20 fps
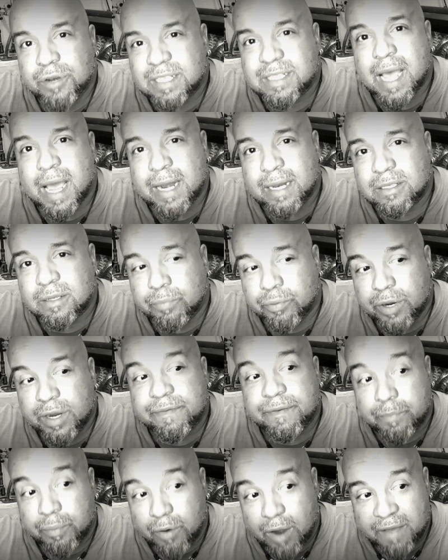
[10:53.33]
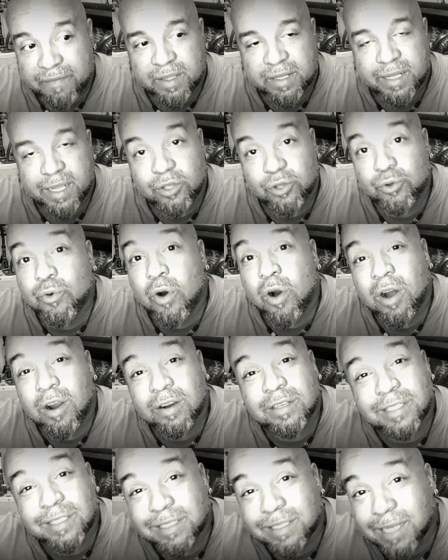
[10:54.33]
you decided to breed for profit, that you
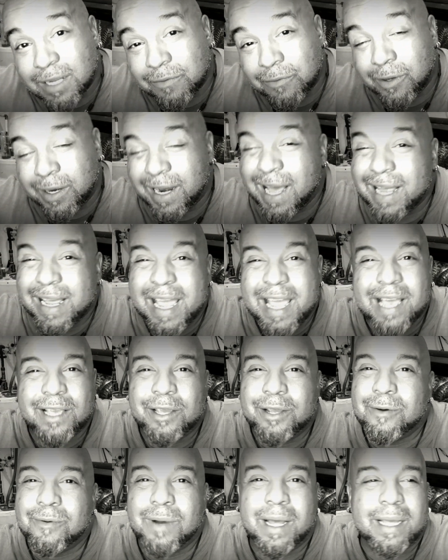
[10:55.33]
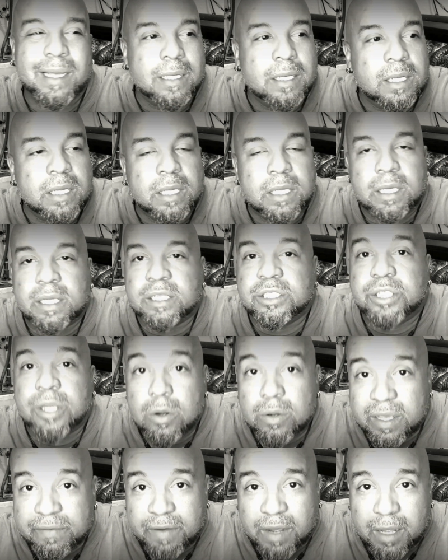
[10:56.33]
are successful. And you know what?
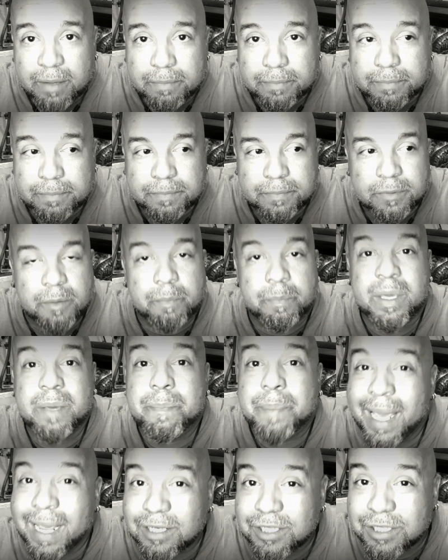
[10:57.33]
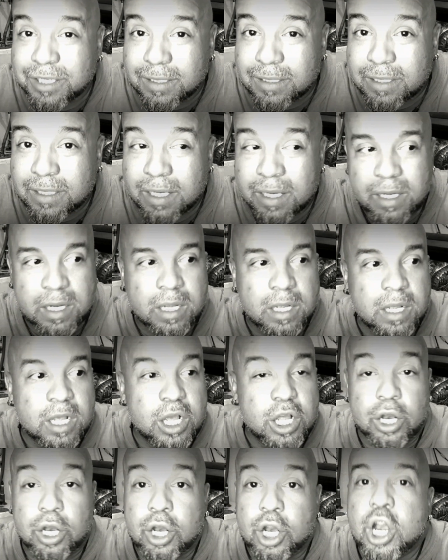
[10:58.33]
Don't give up. Be patient.
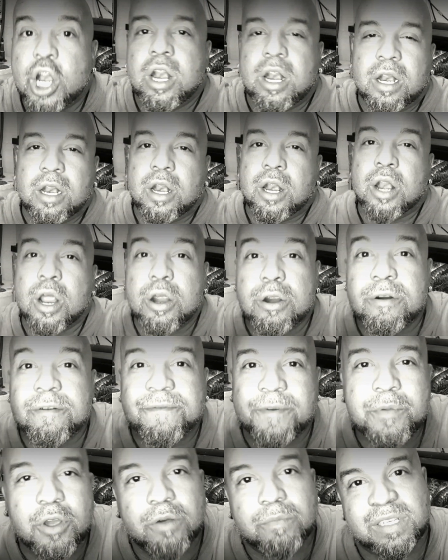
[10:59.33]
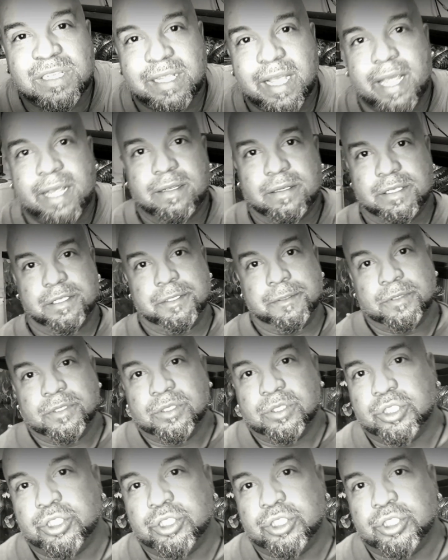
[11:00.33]
Learn from your mistakes.